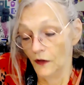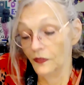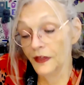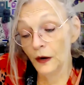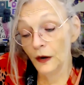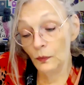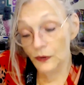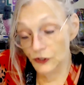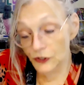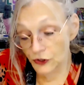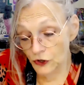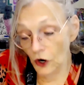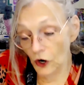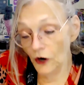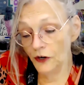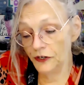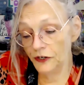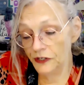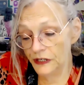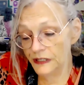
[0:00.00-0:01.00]
There was
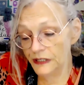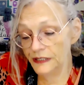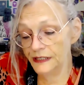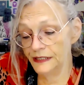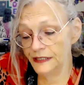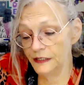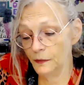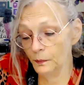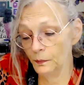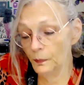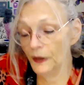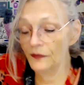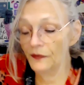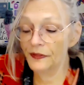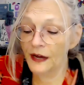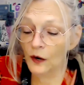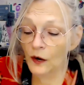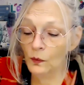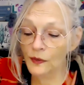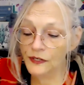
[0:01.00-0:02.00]
darkness, but
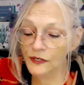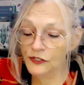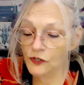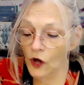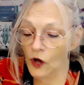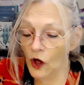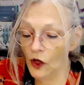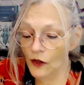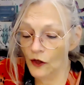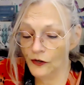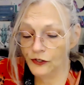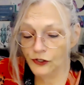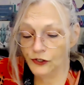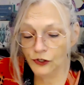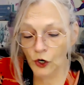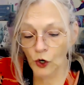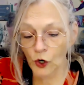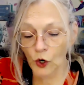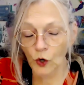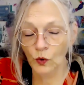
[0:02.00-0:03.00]
there was
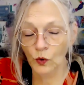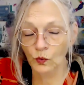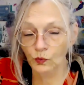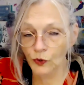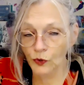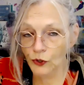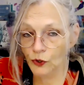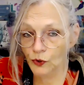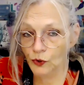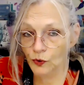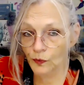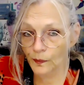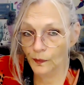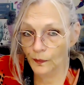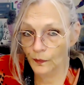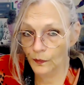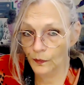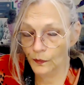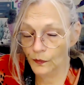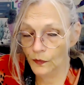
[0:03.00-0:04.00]
also
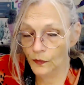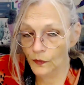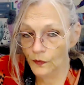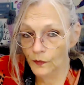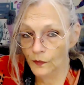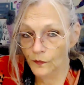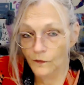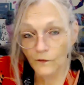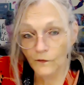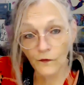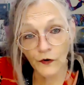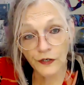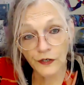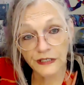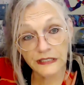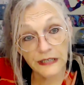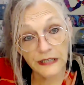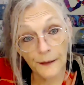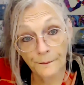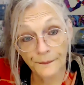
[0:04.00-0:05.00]
room for
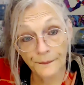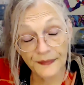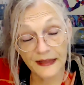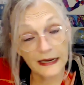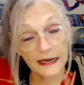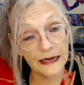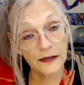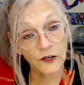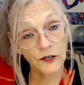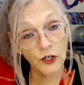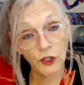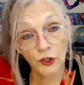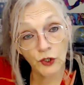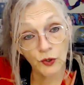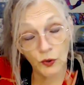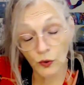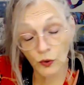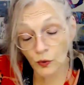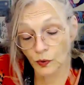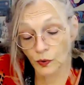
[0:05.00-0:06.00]
something
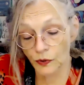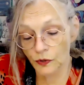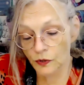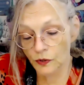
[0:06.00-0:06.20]
new.